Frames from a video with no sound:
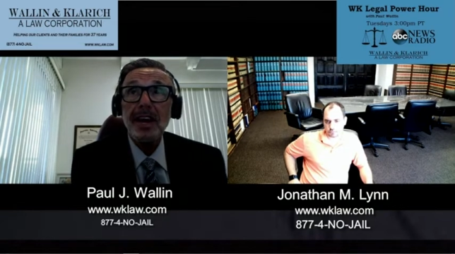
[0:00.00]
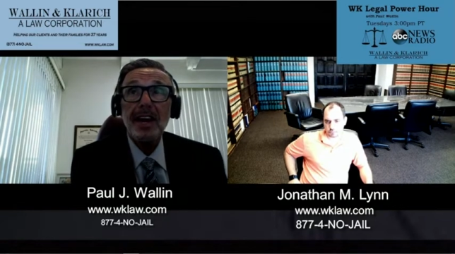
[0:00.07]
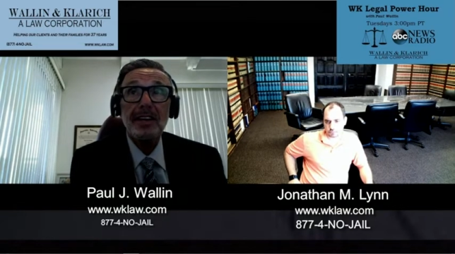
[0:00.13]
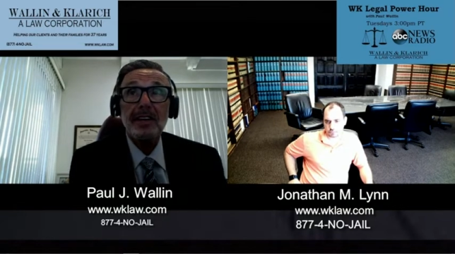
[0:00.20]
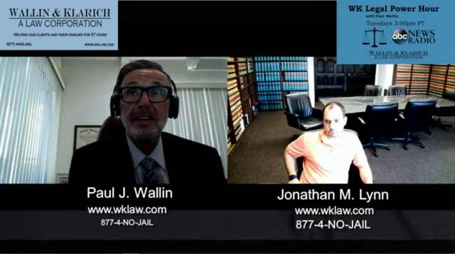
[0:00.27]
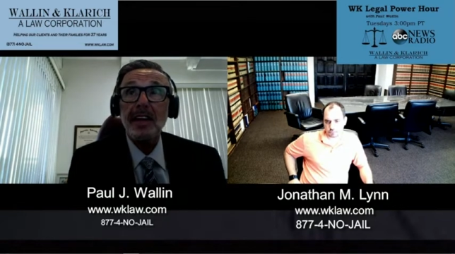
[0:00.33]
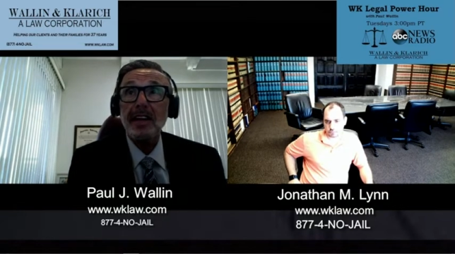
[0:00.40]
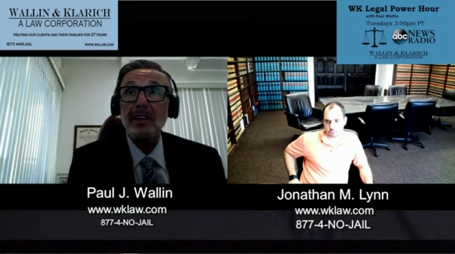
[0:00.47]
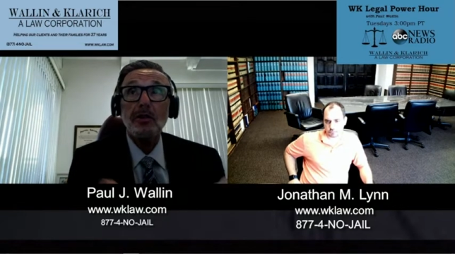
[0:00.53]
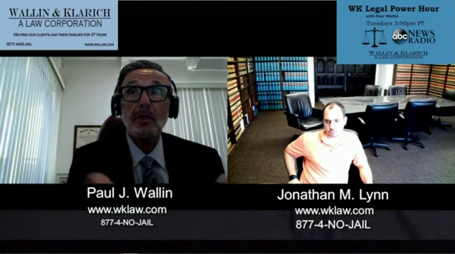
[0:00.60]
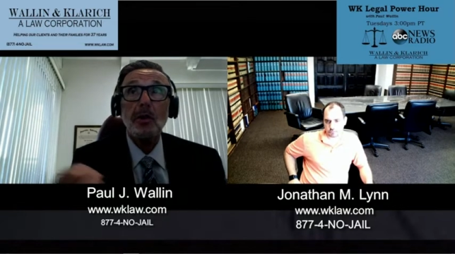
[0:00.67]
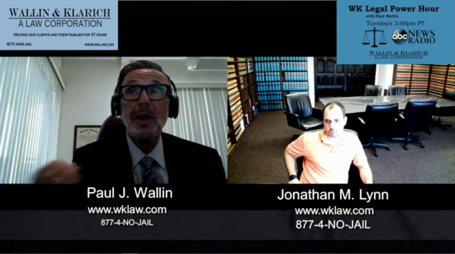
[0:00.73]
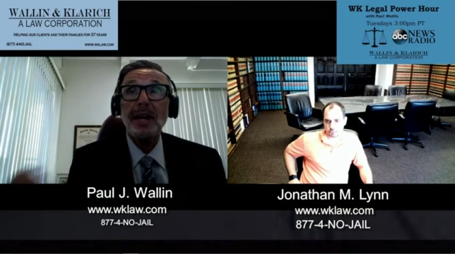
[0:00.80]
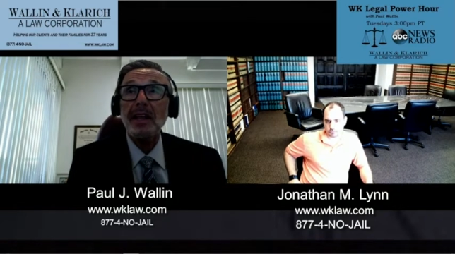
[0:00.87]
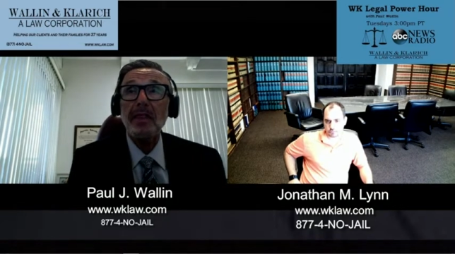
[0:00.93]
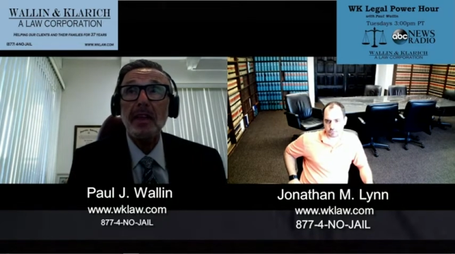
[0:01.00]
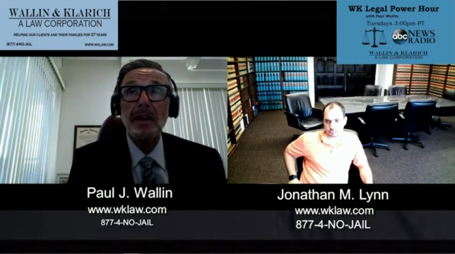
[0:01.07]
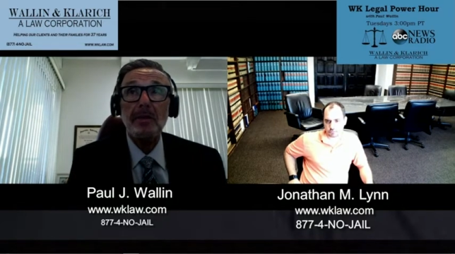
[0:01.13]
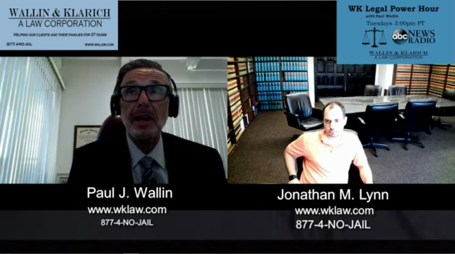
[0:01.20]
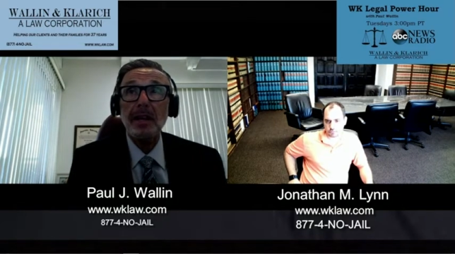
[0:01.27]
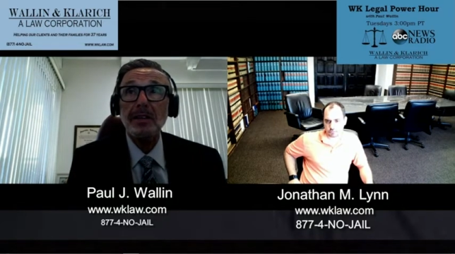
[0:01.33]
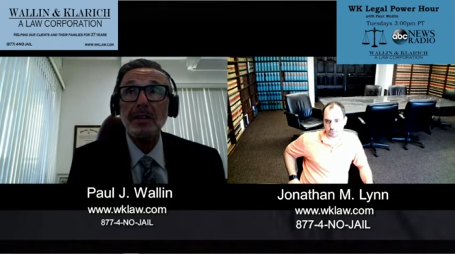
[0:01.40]
and they don't know
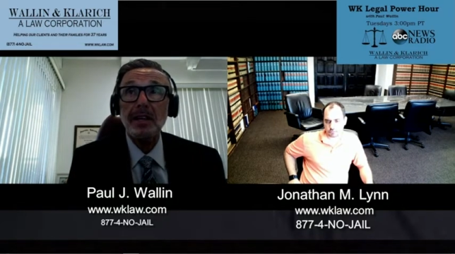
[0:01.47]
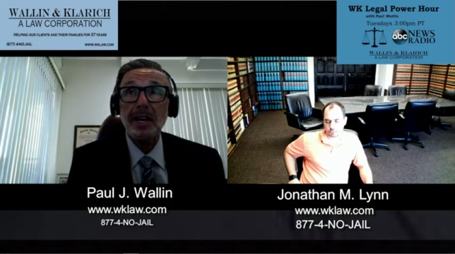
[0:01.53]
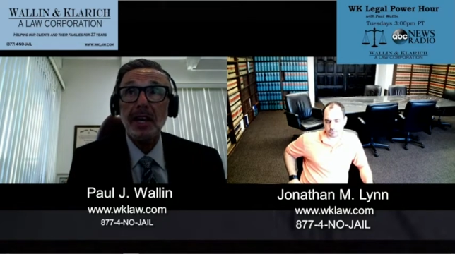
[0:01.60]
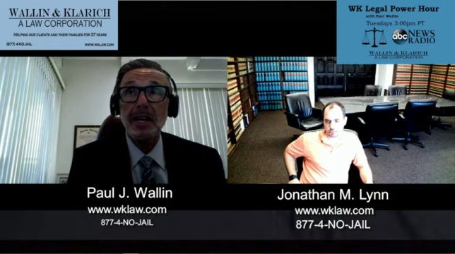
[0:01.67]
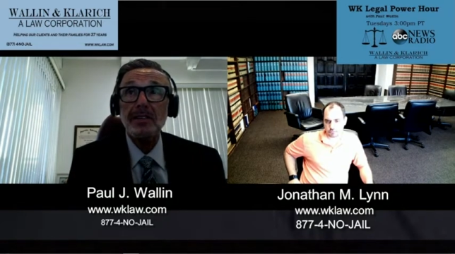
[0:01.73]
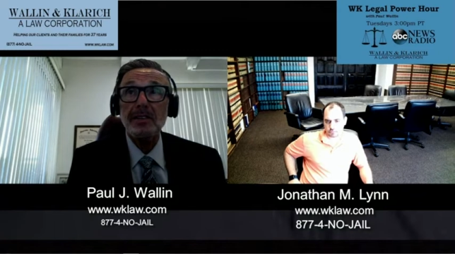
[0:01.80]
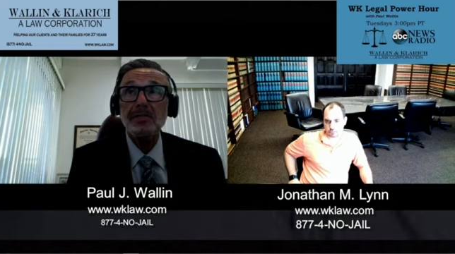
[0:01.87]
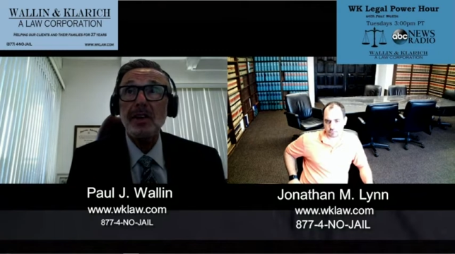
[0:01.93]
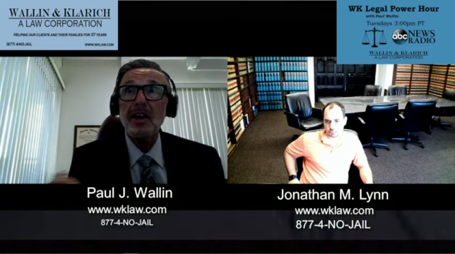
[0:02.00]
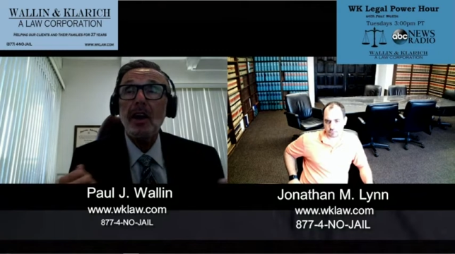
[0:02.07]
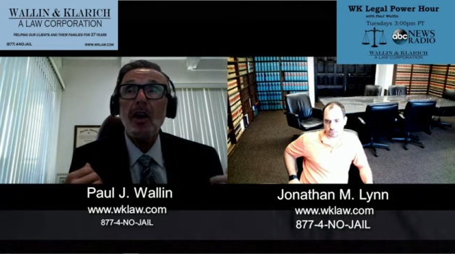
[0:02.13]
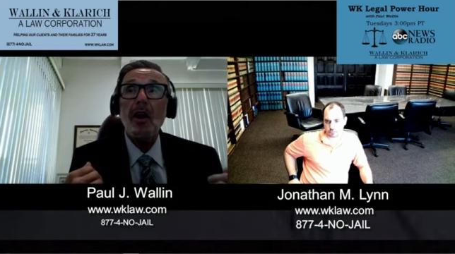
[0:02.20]
anything about the case.